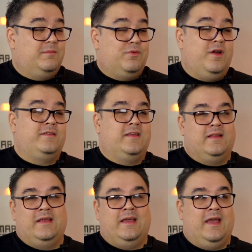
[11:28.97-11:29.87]

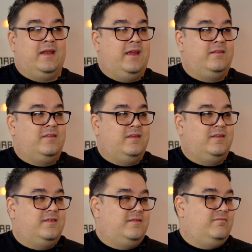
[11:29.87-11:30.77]
Surprisingly, and
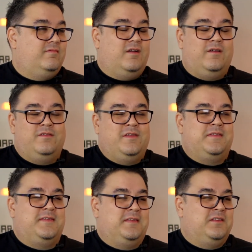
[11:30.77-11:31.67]
other than
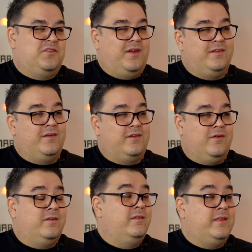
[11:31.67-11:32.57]
seeing the trailer and
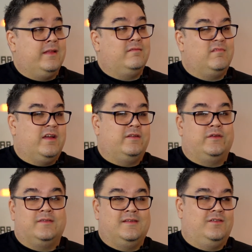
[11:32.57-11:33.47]
going, oh, that kind of
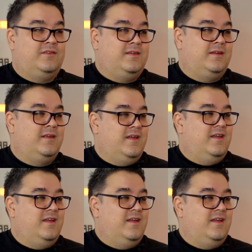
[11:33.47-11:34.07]
looks interesting,